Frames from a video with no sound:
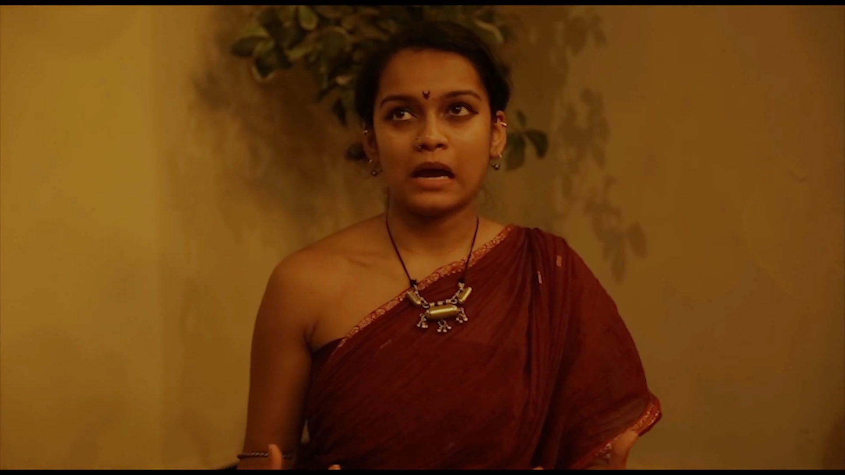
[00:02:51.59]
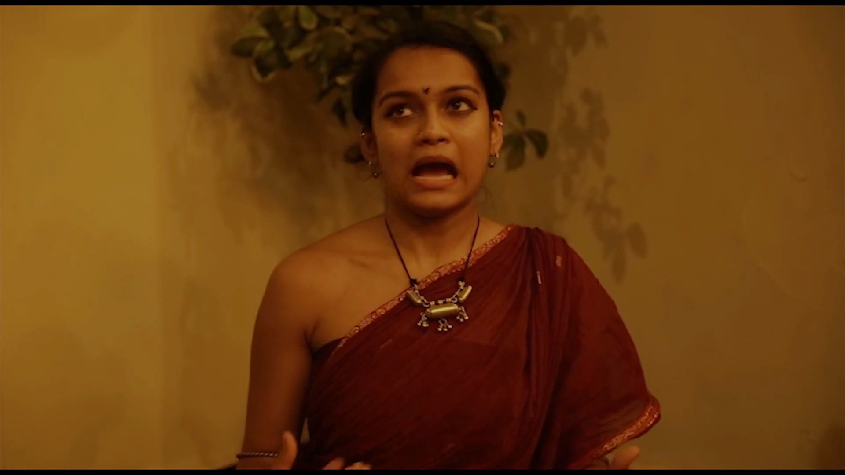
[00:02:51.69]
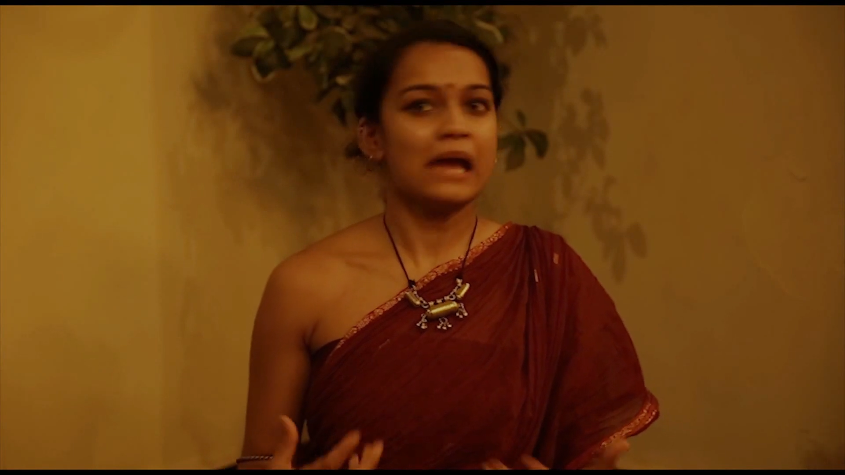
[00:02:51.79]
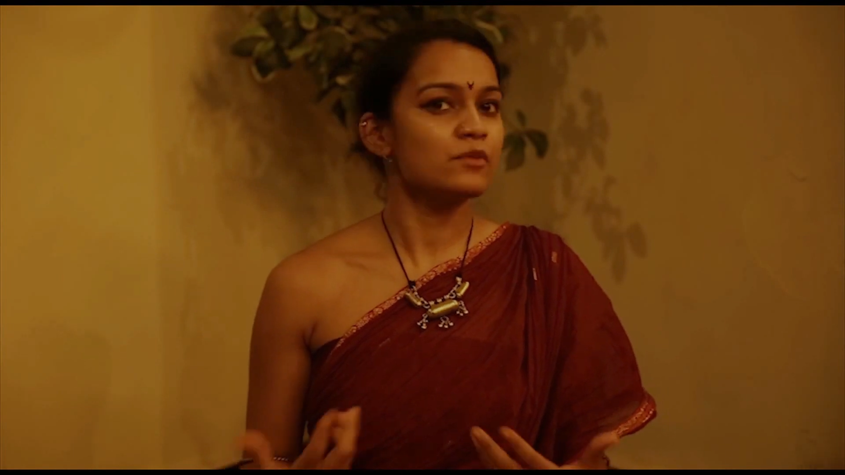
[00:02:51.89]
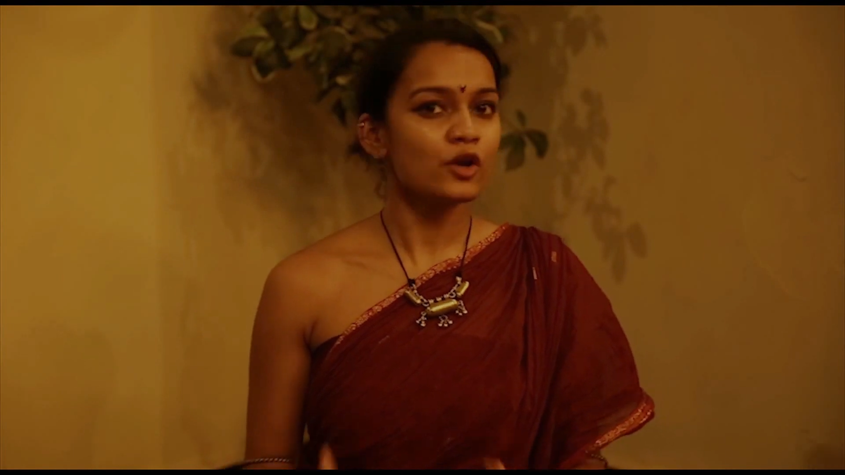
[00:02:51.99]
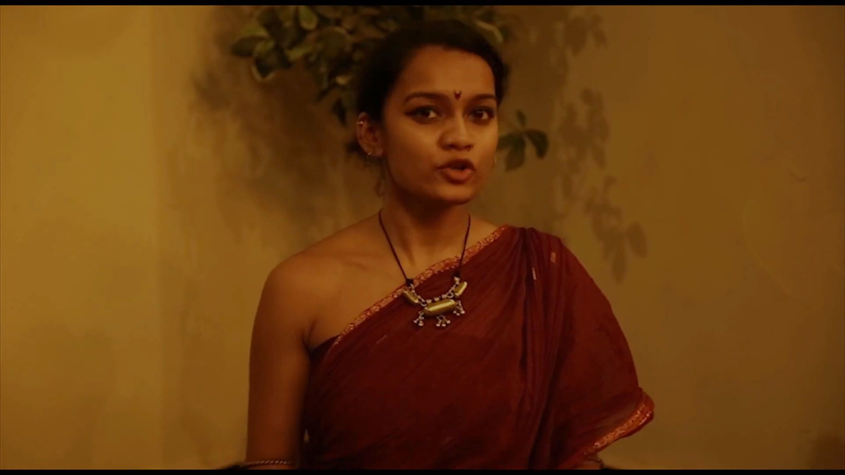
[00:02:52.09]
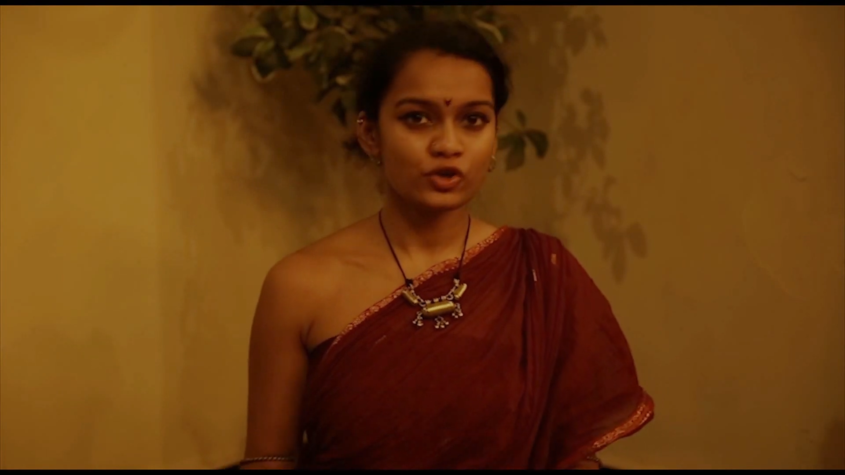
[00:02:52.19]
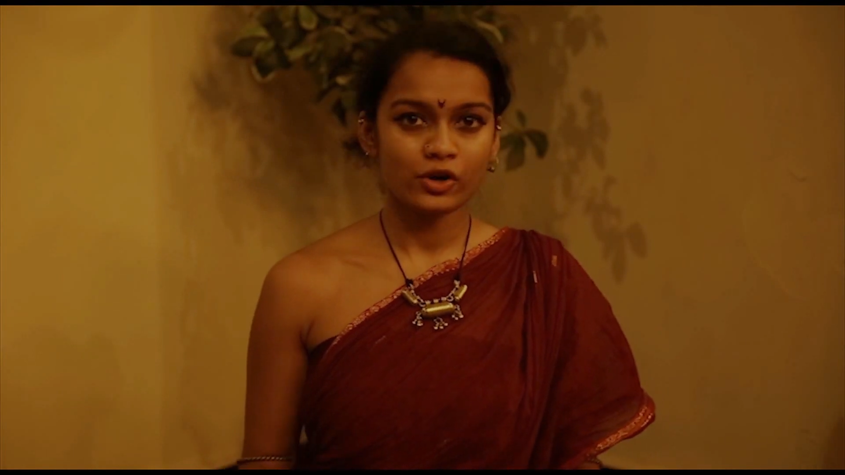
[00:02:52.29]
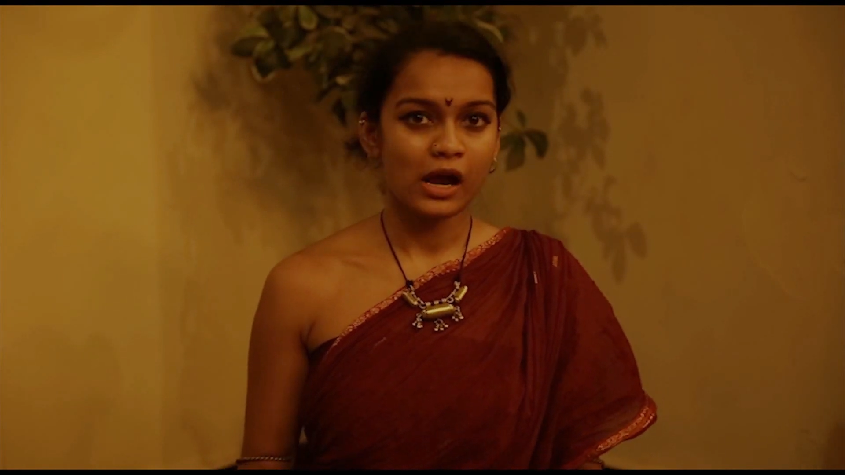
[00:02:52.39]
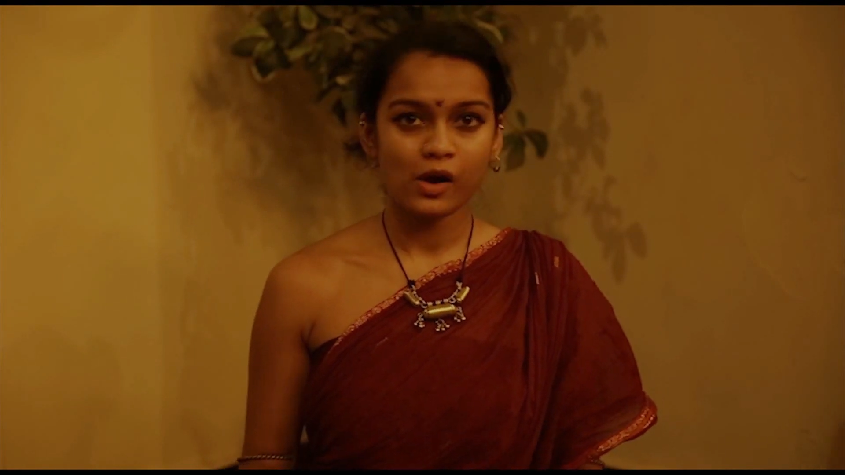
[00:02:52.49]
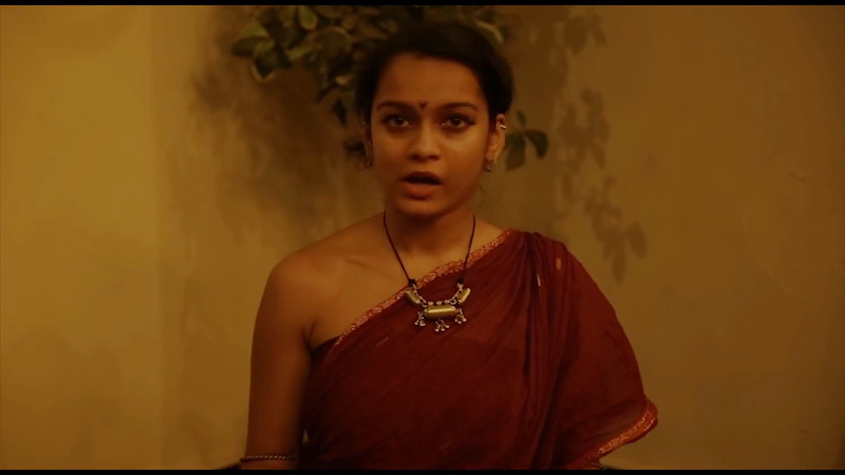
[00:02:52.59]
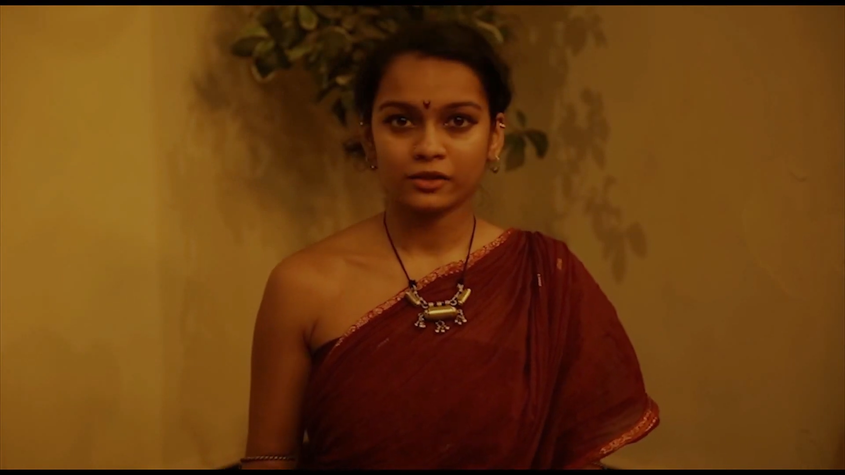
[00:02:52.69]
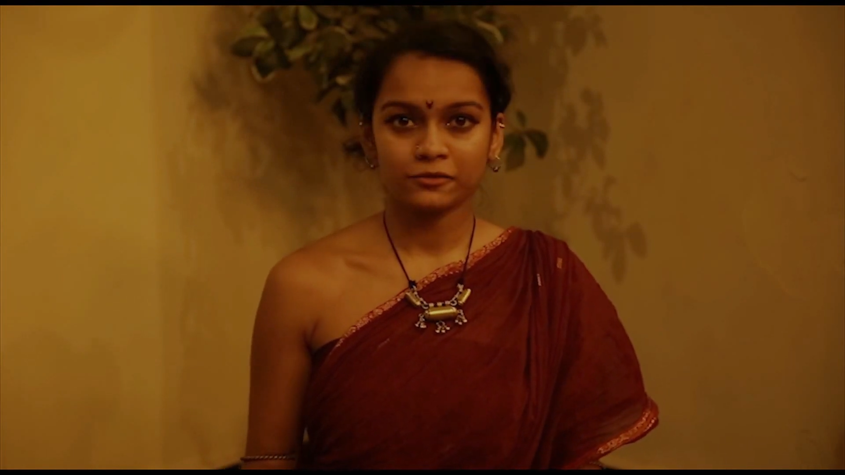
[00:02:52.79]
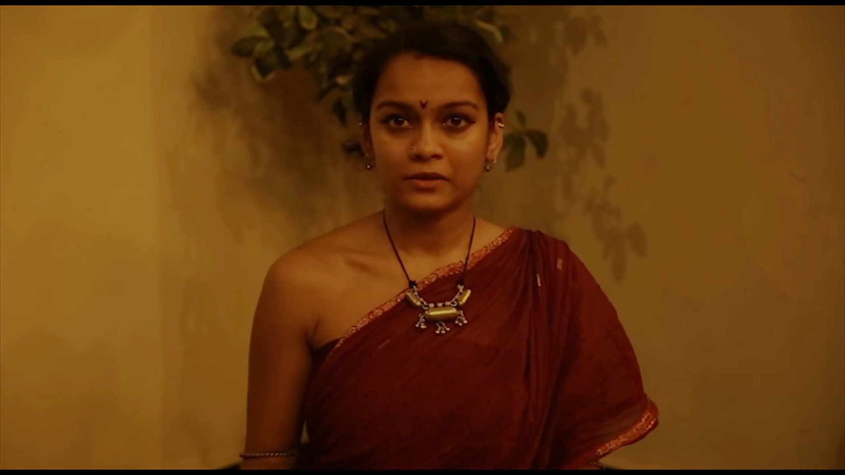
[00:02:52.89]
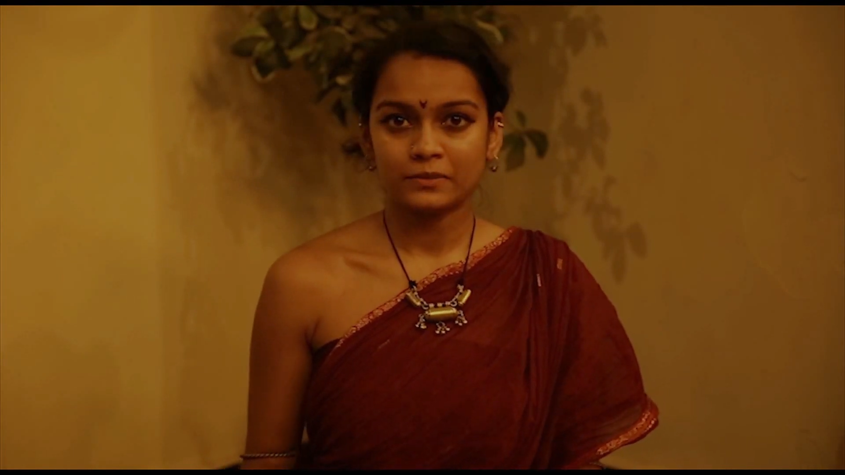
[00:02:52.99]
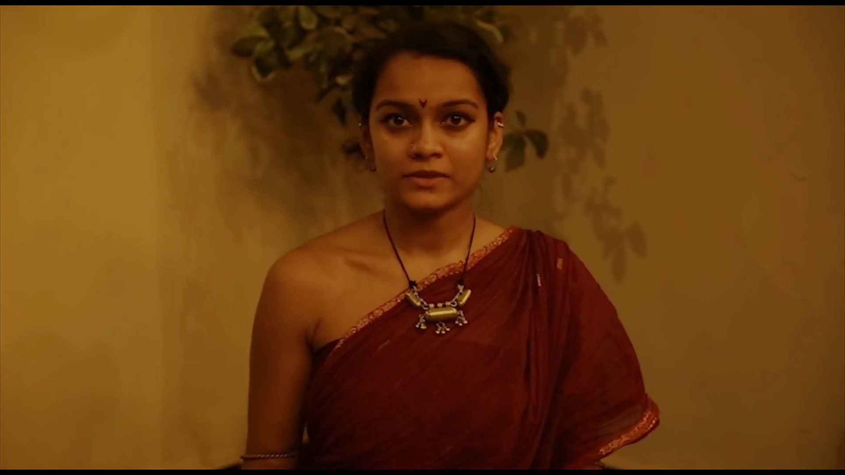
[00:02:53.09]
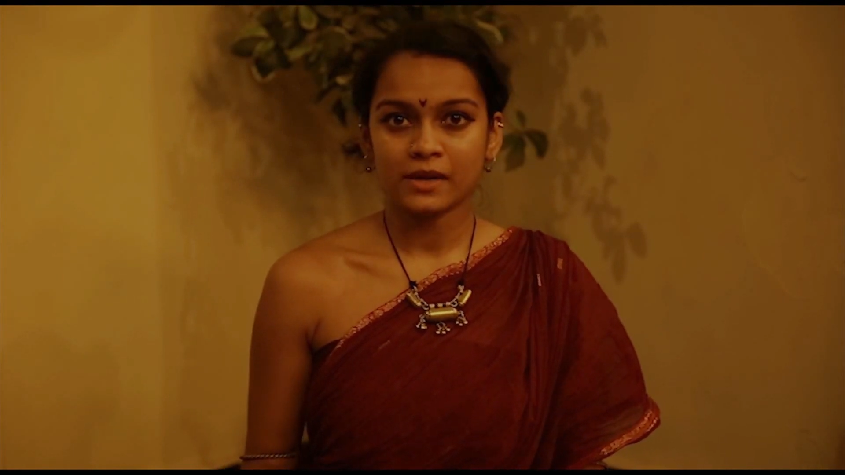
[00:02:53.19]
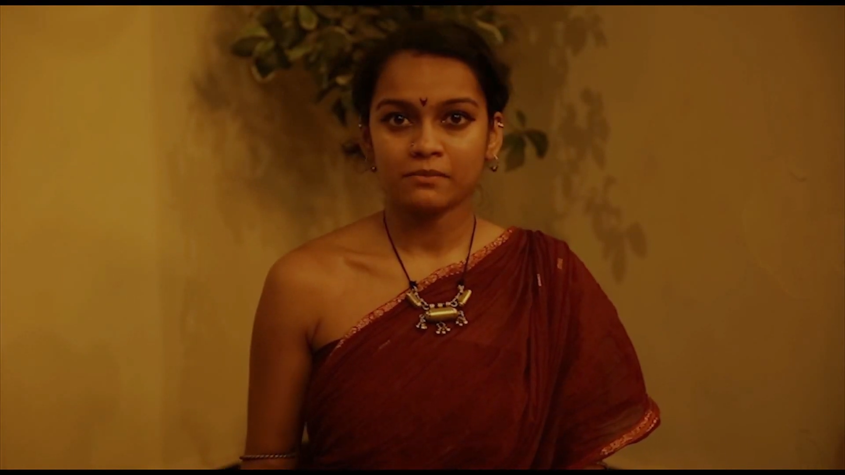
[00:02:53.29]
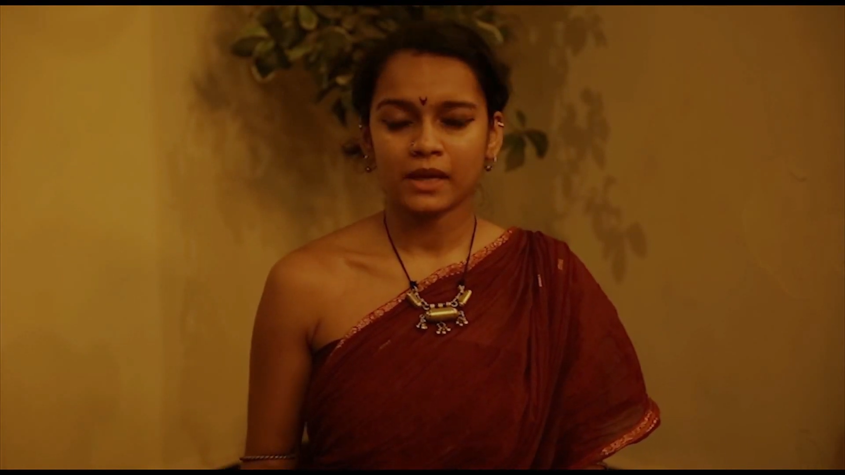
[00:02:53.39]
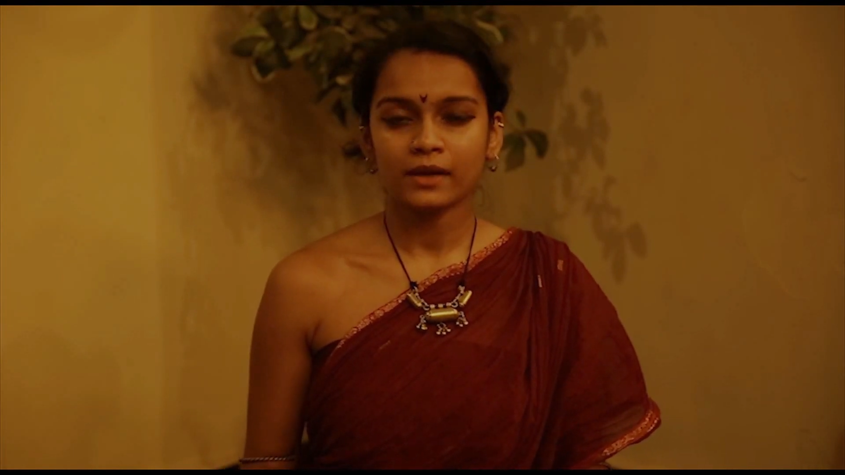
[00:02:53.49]
I'm not sure how other films
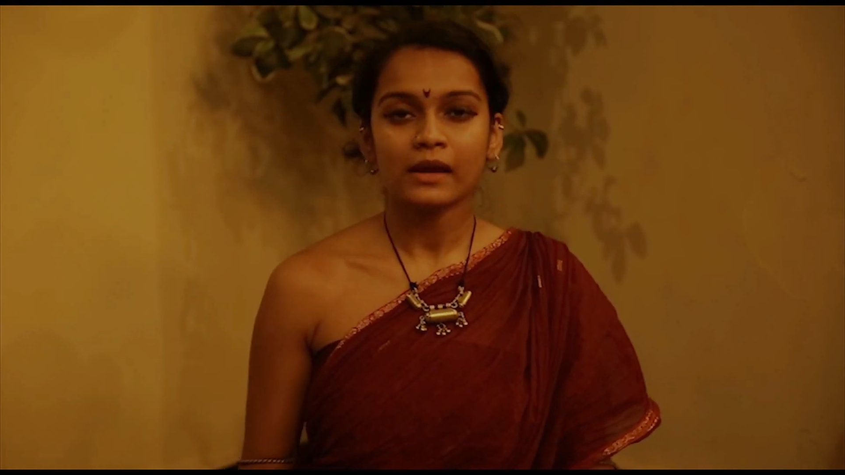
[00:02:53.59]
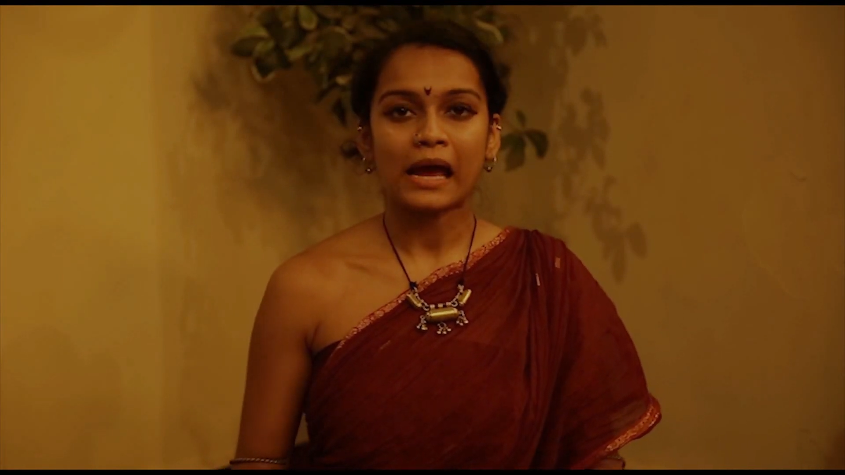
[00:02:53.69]
are made.